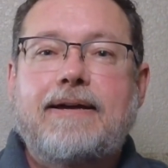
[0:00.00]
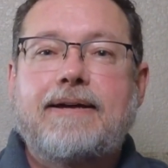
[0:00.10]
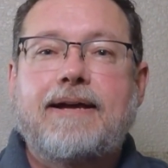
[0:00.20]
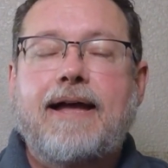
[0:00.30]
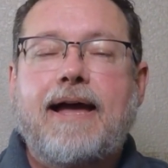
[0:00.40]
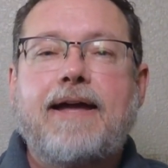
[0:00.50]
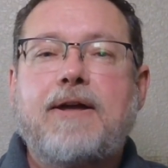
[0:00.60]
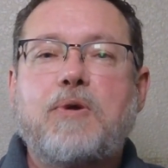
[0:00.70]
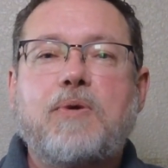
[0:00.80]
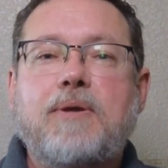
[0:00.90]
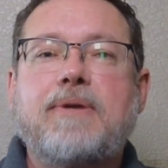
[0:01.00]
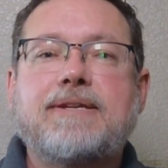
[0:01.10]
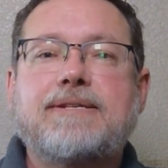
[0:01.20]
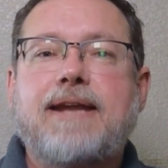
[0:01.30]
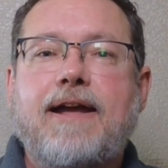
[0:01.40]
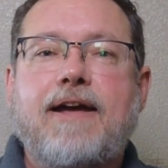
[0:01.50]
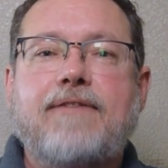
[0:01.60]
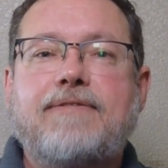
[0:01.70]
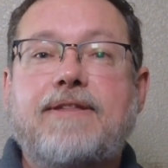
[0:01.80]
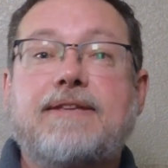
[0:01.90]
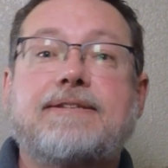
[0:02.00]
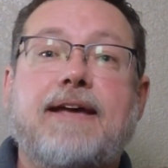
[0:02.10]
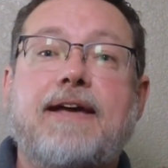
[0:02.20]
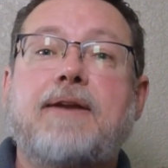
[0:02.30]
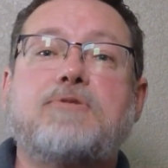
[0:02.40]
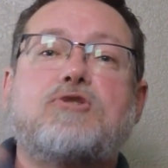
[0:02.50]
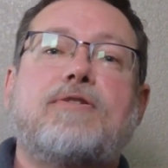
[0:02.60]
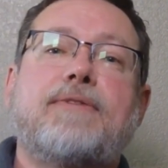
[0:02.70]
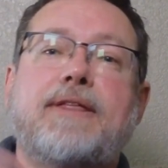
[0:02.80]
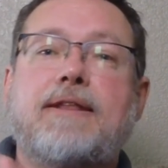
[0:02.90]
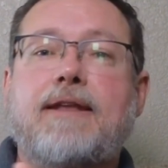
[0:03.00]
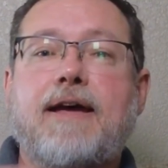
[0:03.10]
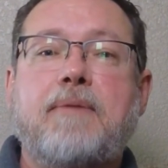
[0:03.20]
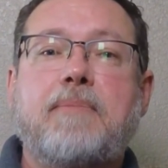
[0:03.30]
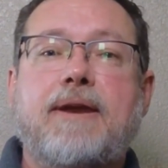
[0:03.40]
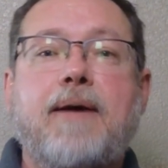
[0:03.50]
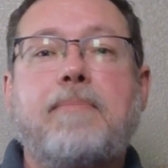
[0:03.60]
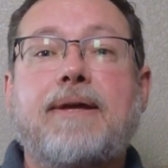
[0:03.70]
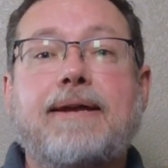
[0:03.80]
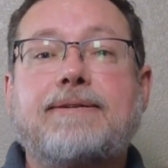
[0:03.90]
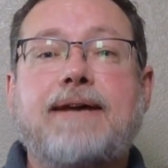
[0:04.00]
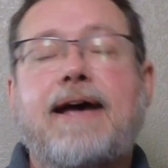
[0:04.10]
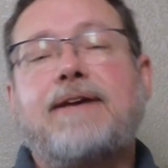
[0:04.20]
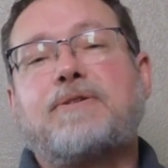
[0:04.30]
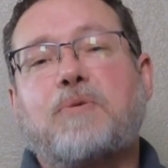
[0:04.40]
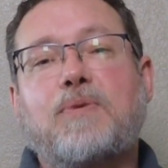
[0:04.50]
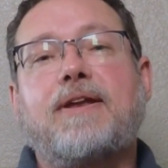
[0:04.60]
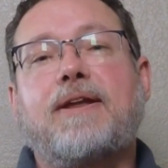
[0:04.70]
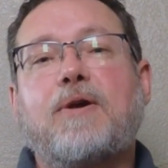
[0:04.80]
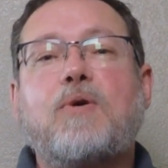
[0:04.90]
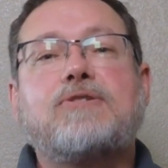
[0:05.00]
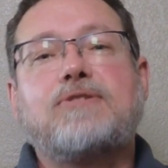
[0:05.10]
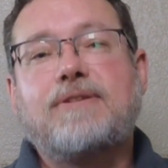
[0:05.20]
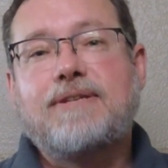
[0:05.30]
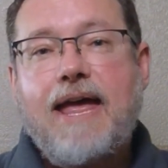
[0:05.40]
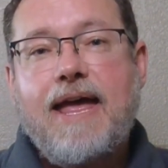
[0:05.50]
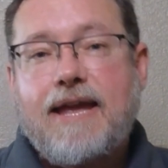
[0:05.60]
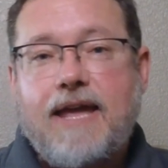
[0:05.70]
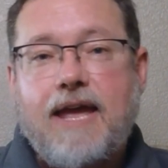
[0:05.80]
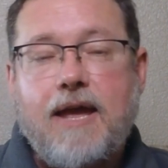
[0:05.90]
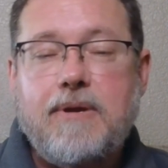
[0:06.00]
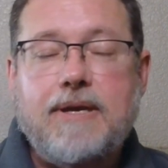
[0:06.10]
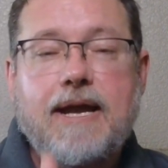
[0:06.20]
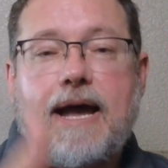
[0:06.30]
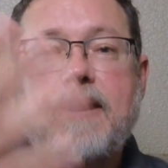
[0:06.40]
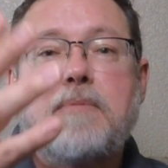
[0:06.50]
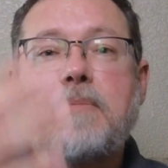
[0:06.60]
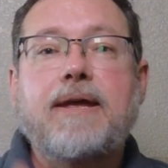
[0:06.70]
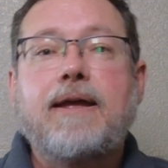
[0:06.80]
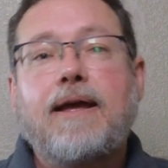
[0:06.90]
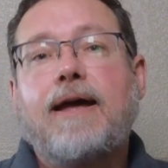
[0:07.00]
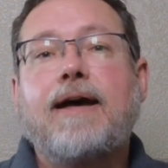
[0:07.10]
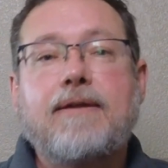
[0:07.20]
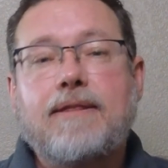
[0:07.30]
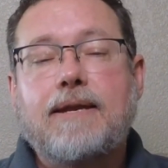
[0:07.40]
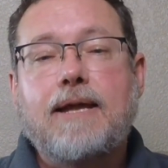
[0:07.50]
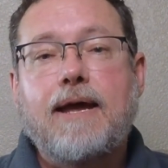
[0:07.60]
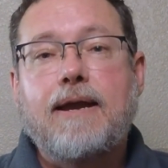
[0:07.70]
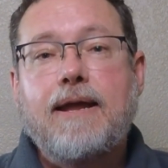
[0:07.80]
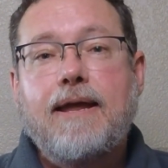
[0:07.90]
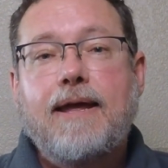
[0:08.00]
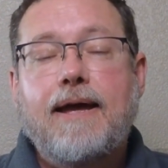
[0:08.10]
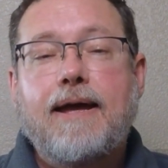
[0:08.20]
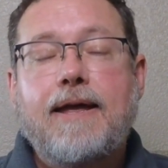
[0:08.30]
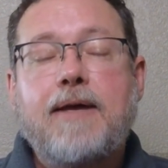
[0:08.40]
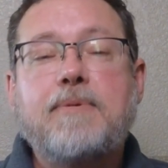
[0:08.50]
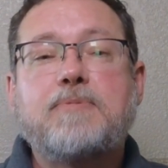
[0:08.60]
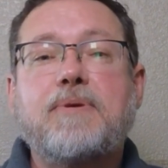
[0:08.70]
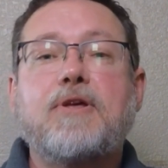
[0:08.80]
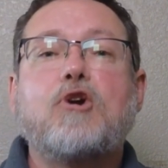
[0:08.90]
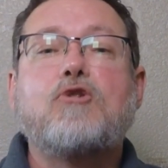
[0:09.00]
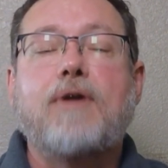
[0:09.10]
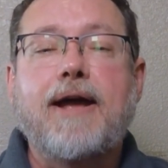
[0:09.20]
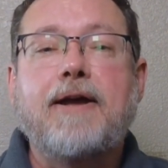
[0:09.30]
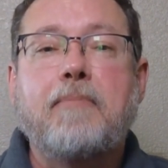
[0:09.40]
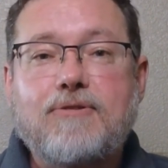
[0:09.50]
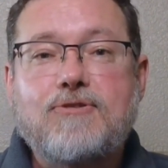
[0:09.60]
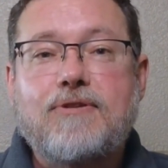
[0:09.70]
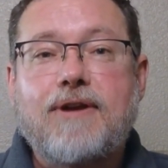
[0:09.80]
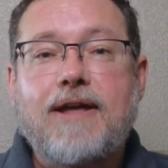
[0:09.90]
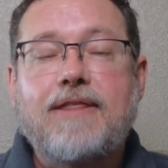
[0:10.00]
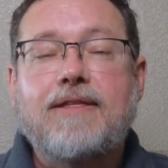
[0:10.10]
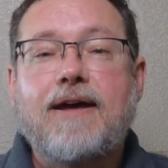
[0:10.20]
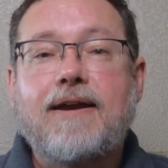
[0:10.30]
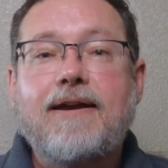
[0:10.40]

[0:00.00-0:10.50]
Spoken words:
a guy who had been standing off to the side observing the line but not being tasked with any questions, came and guided me out of the line. He must be the crying bouncer, I thought.